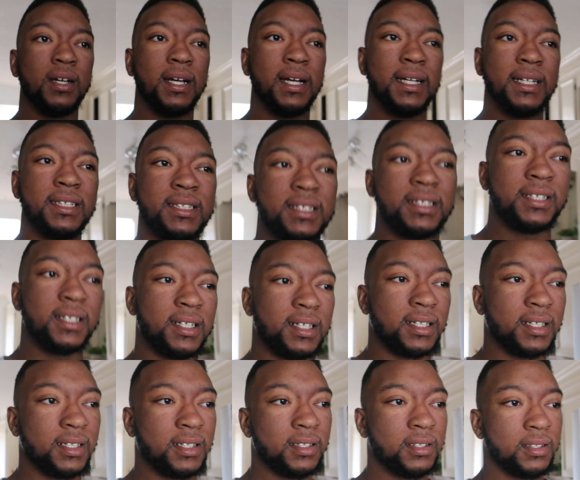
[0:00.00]
Is it a
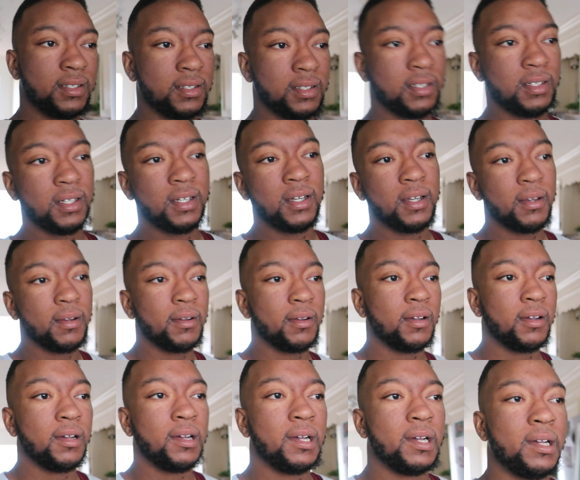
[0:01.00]
uh,
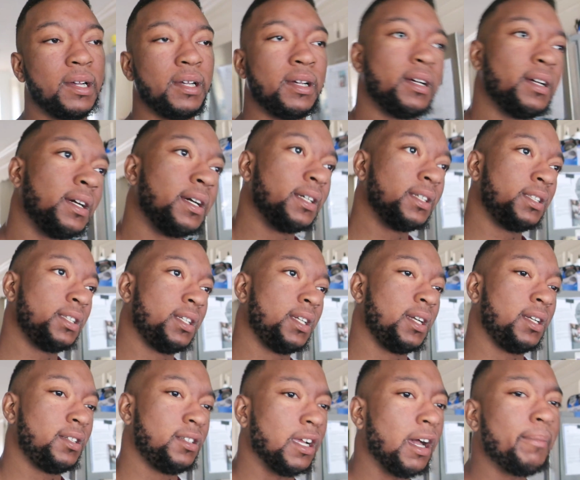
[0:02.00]
is it
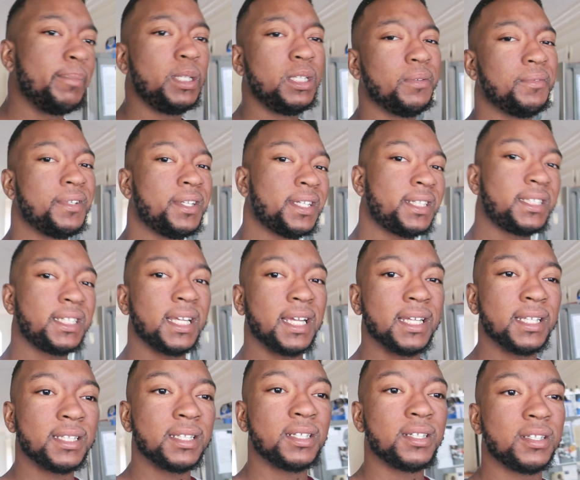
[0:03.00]
a W in the
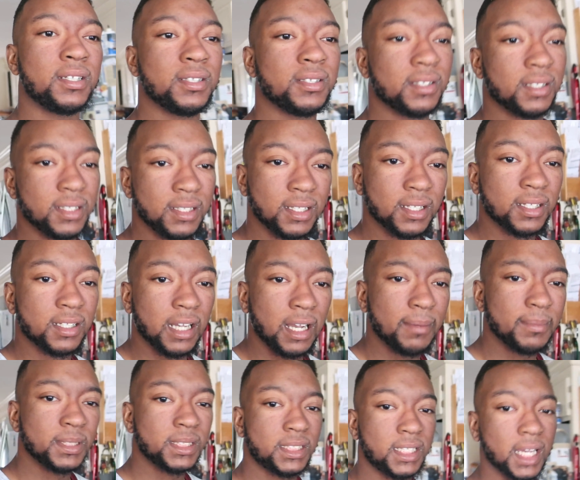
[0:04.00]
in the in the
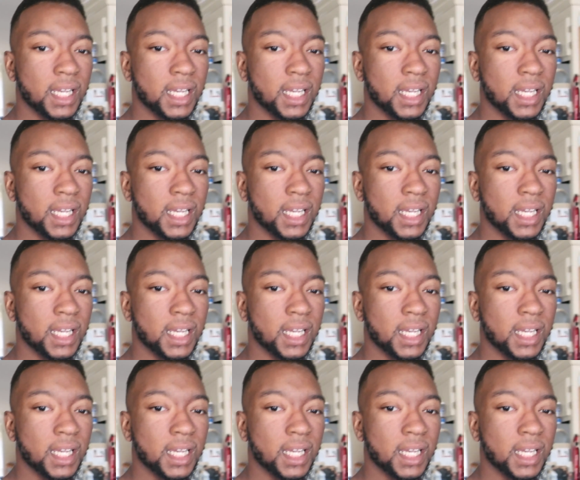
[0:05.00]
comment